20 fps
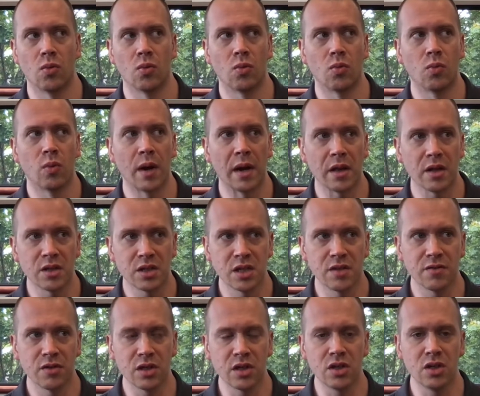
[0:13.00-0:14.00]

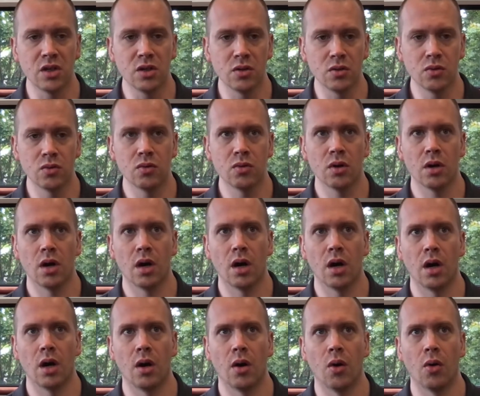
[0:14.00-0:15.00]
relatively new,
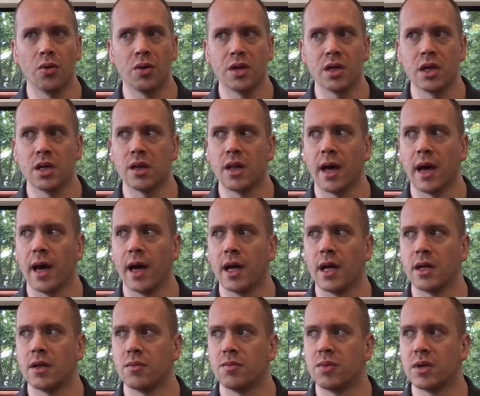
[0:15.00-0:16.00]
only in that
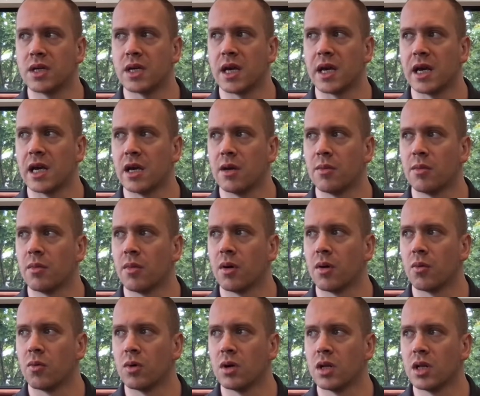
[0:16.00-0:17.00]
it became
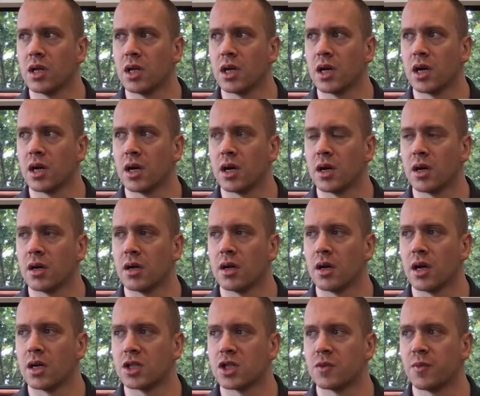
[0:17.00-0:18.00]
really a
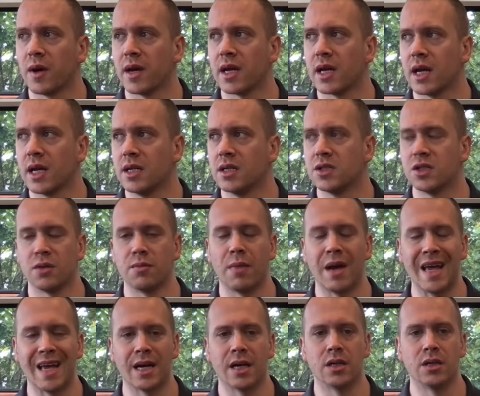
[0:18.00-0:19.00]
spike in
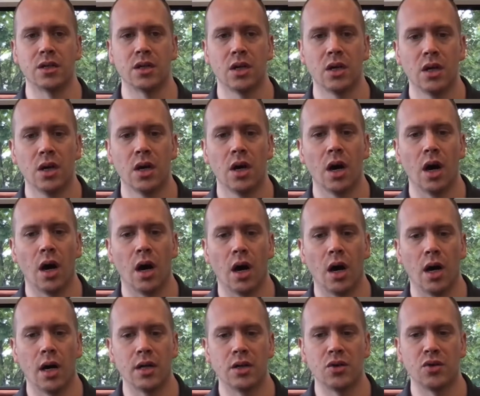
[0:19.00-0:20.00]
demand
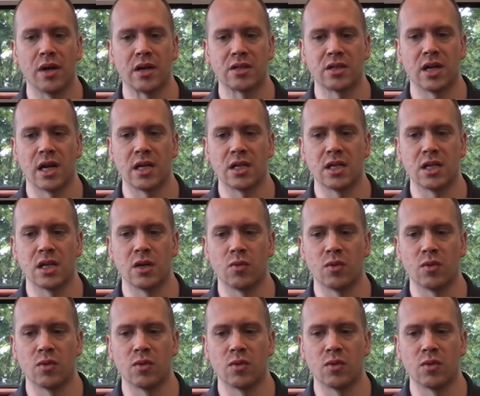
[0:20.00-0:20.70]
in 2019.